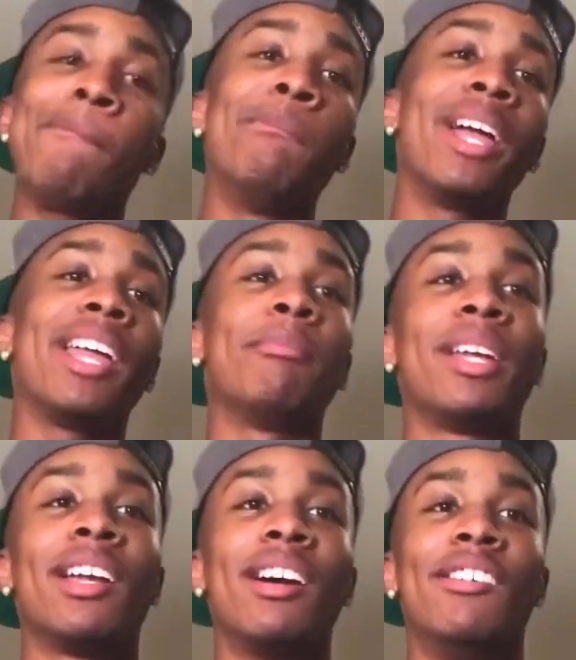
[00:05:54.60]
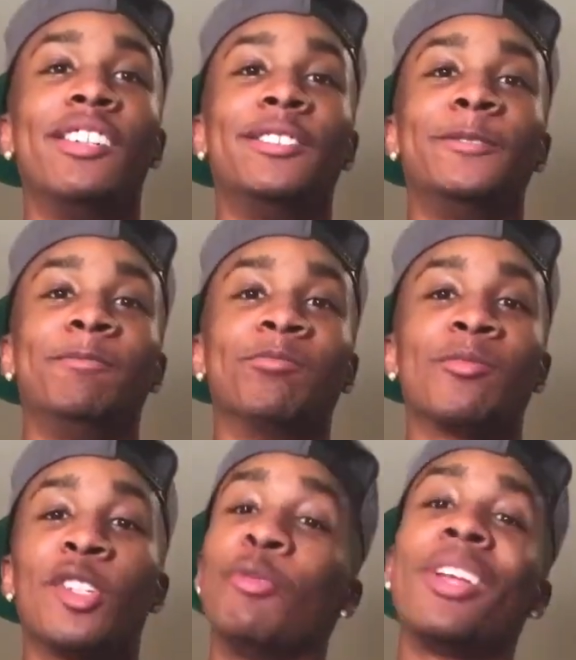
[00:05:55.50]
But hey man,
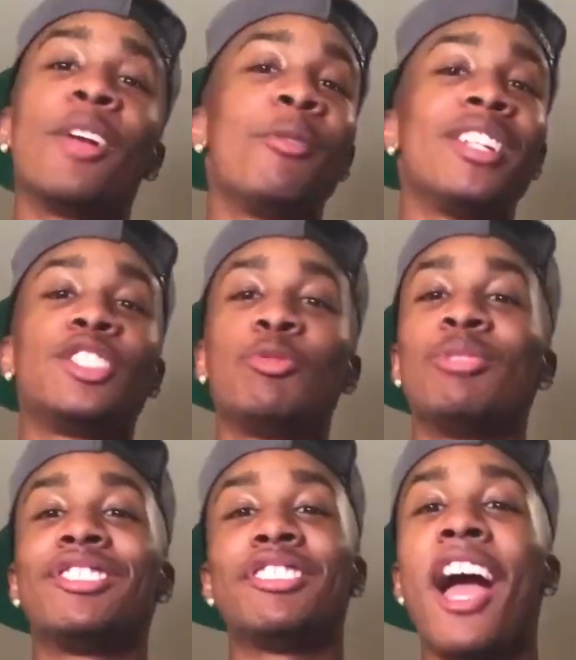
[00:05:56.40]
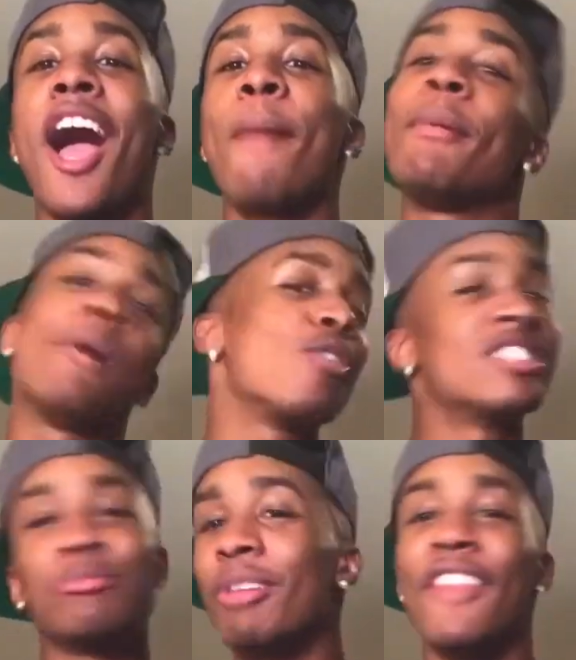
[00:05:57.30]
we ain't gonna waste too much time. I'm out
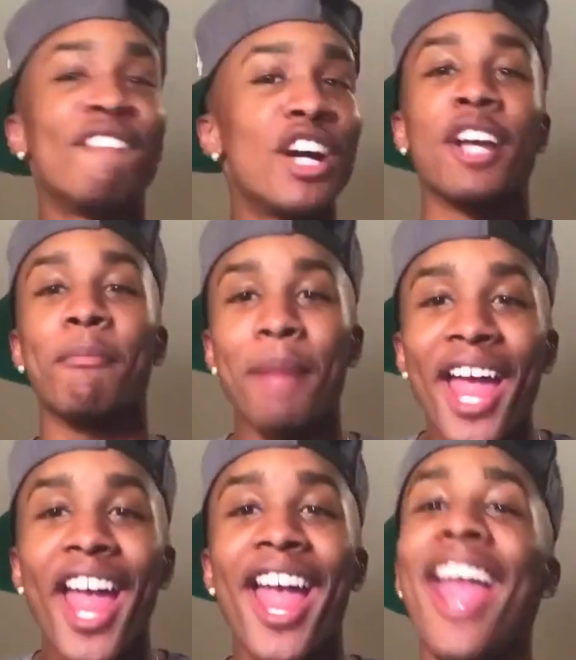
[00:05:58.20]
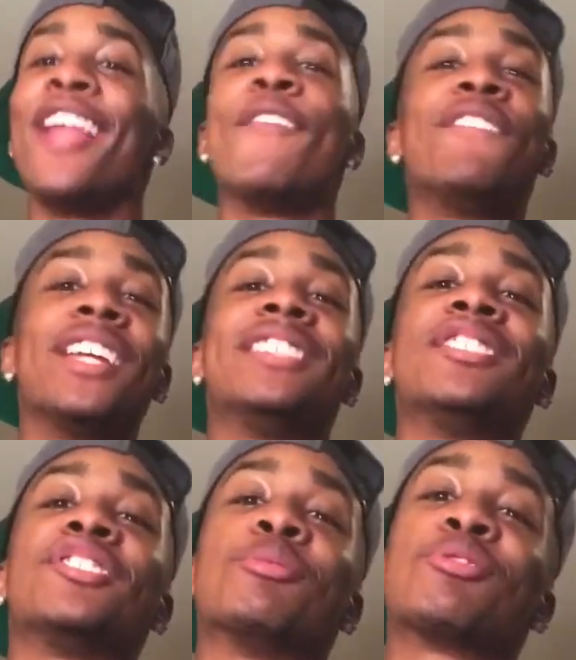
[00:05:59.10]
this motherfucker, man. Hey, don't forget
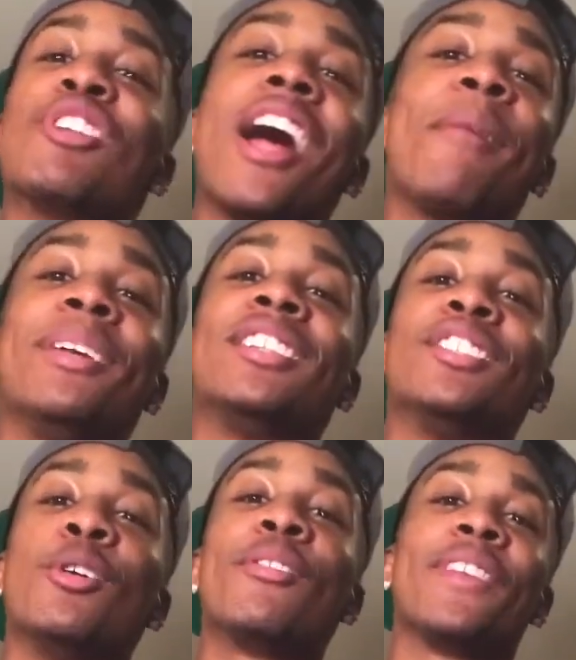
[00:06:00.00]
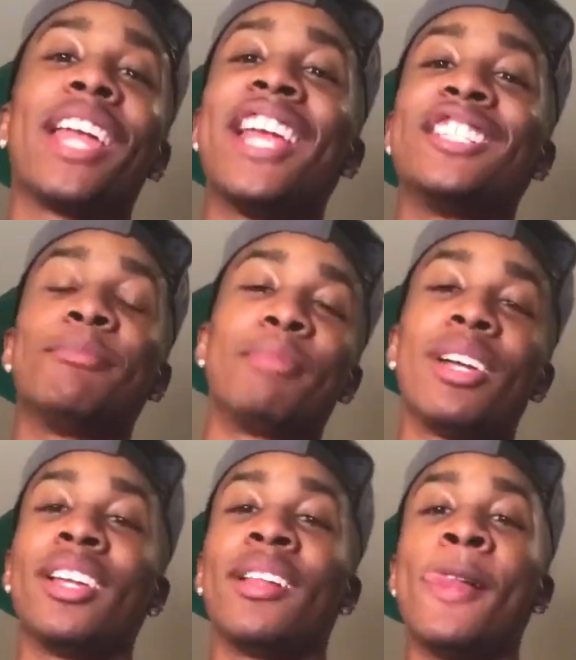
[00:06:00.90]
to subscribe, hit the notification
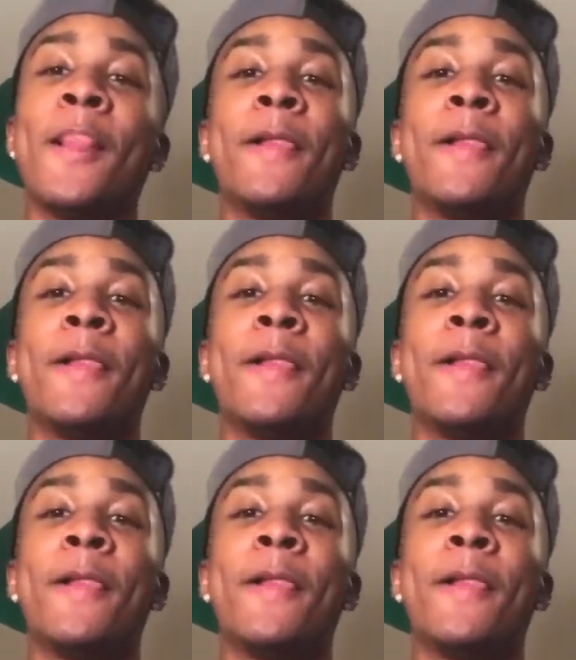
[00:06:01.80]
button,